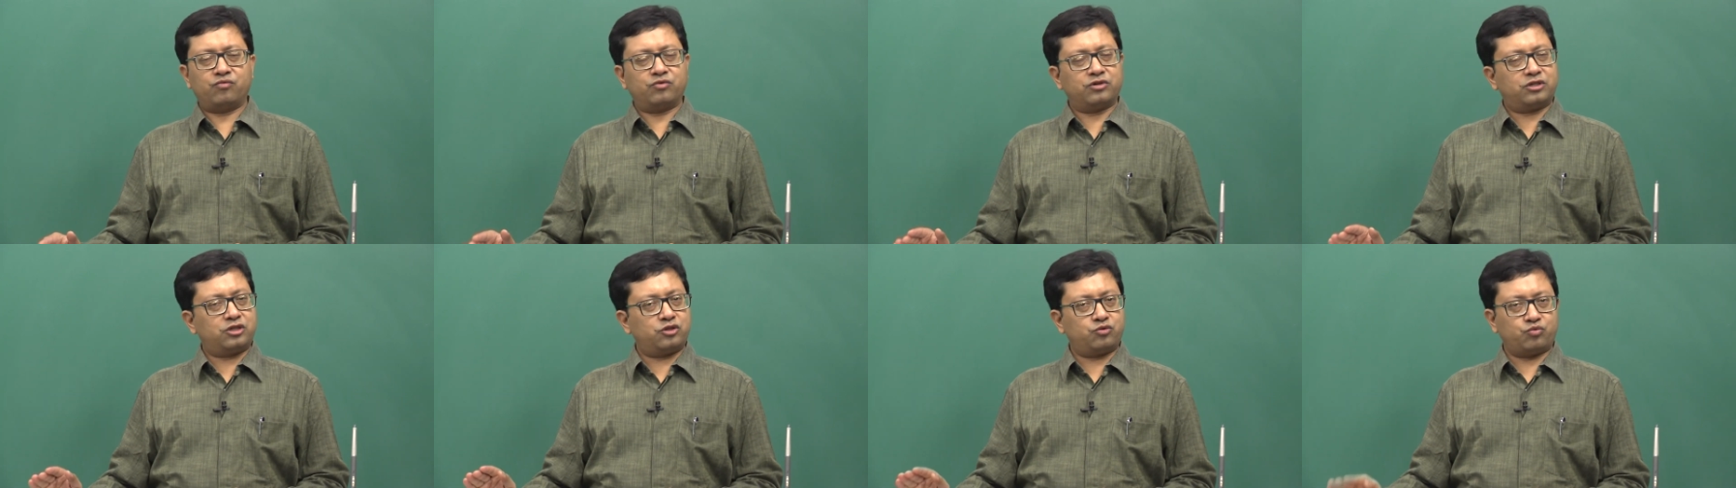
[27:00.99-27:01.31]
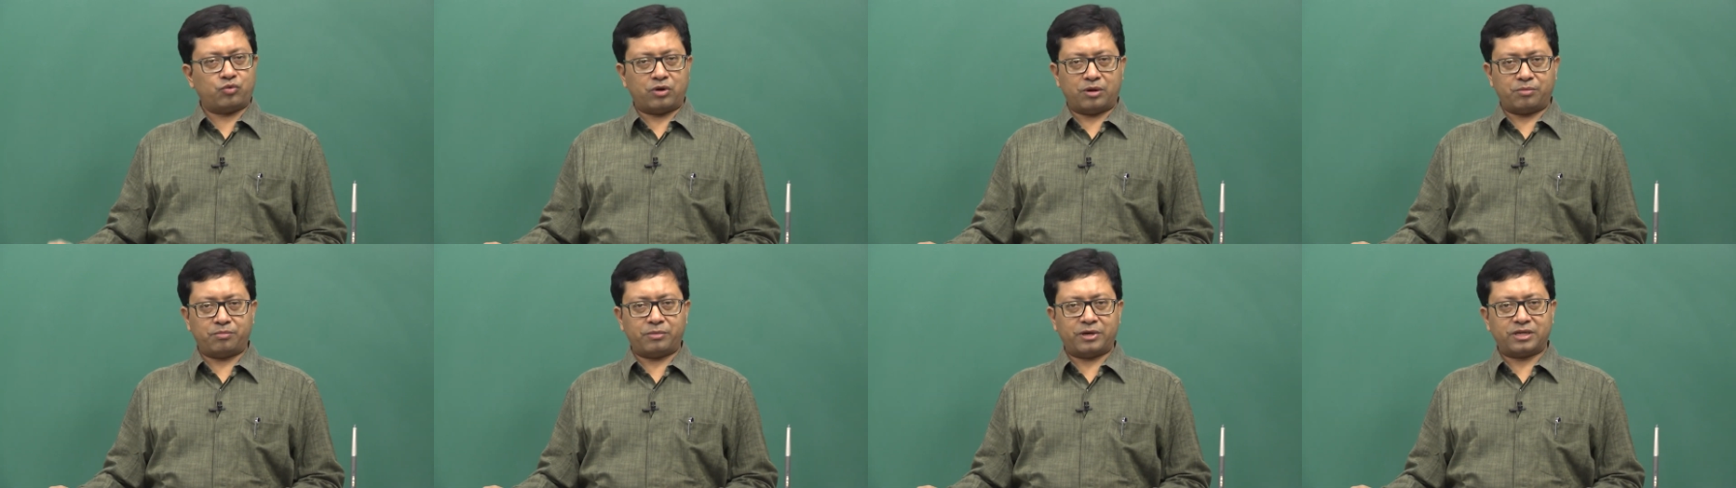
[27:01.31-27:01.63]
which is
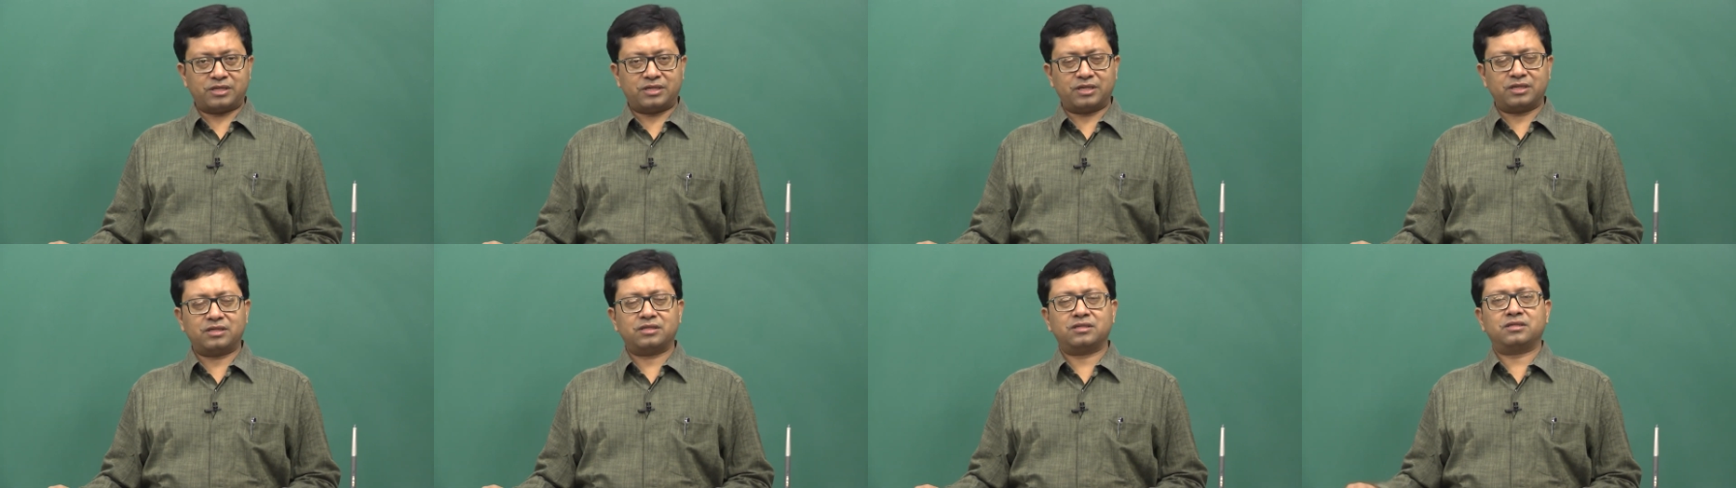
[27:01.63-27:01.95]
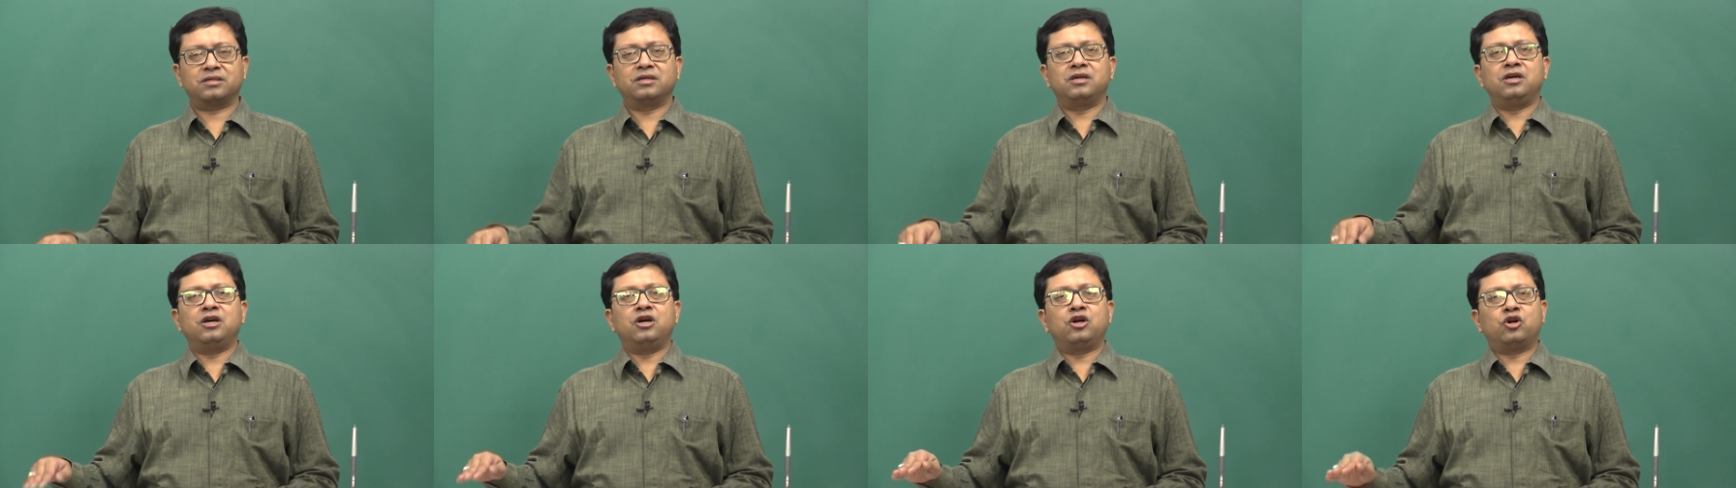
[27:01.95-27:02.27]
1 by
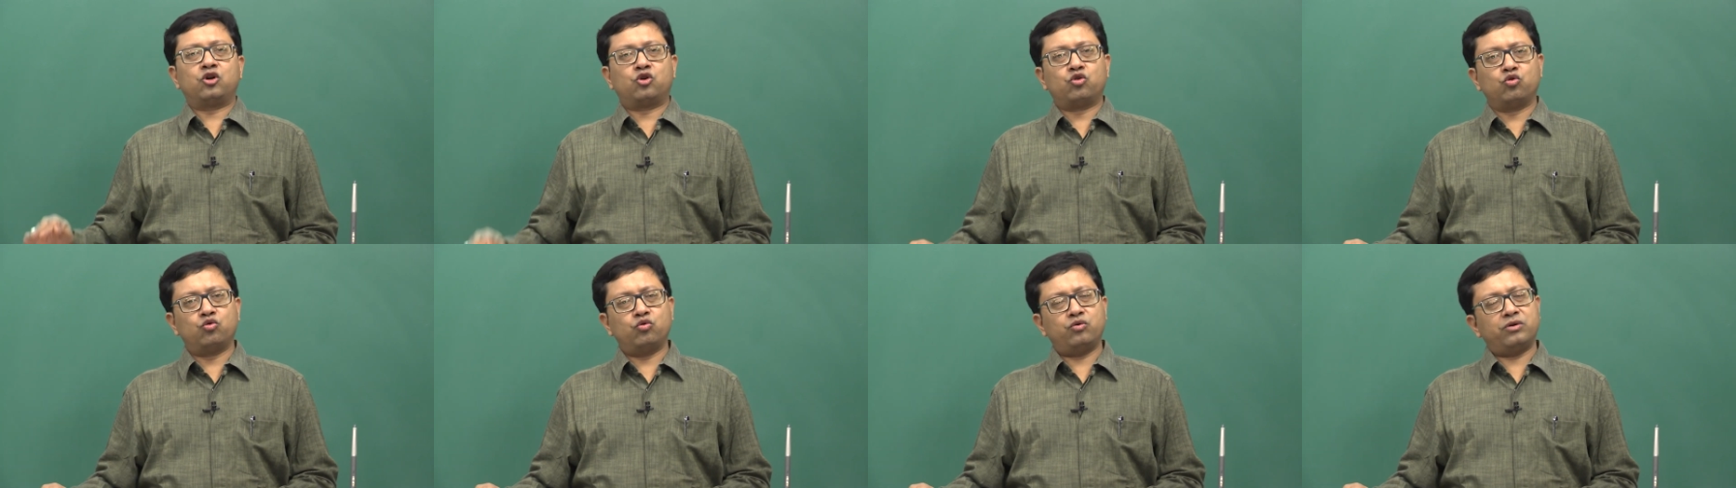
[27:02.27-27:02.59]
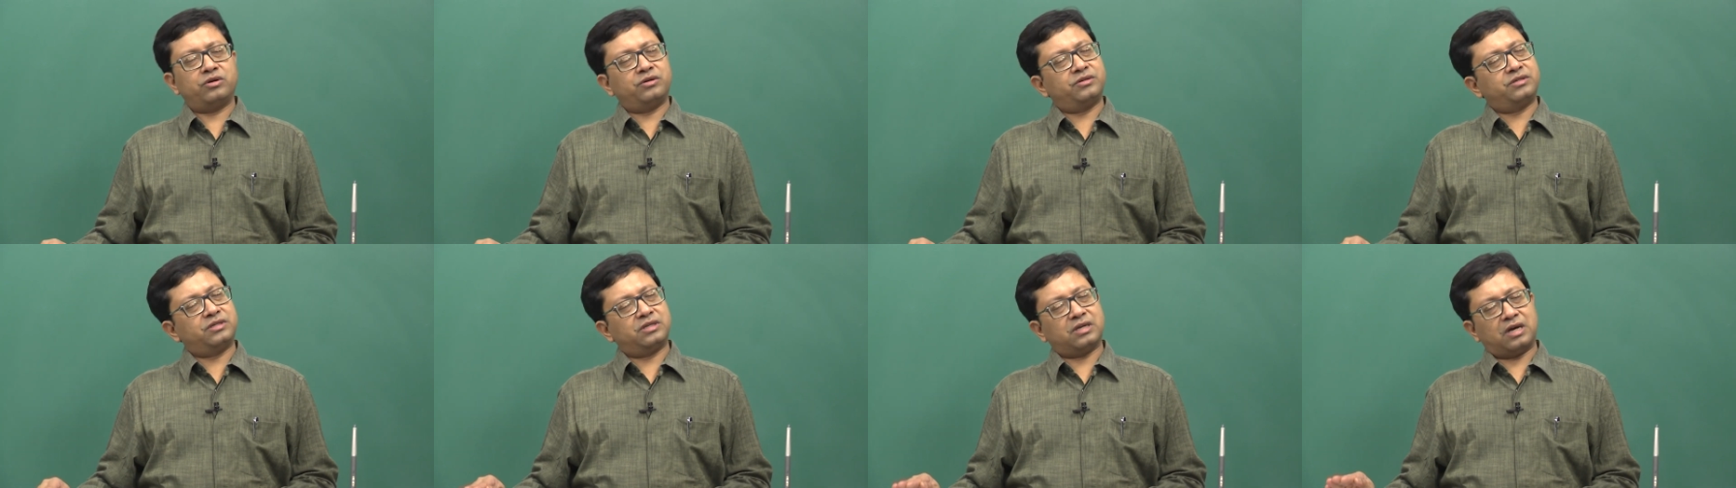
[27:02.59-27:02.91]
6,
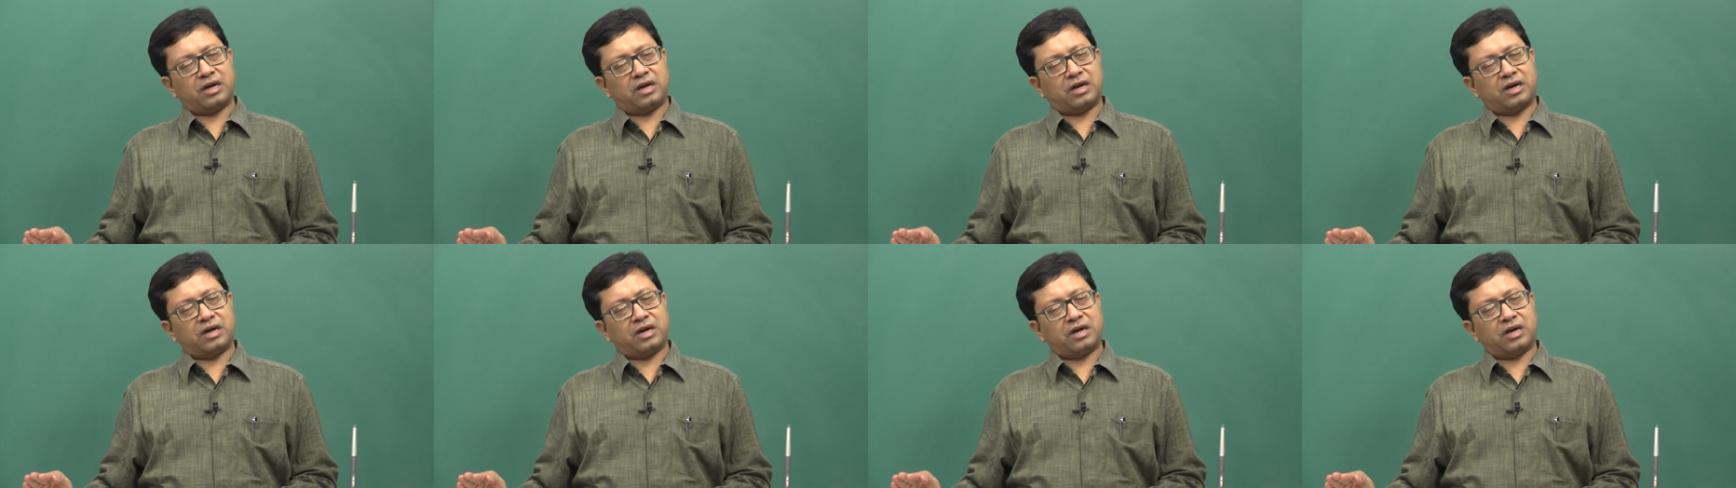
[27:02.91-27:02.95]
2 is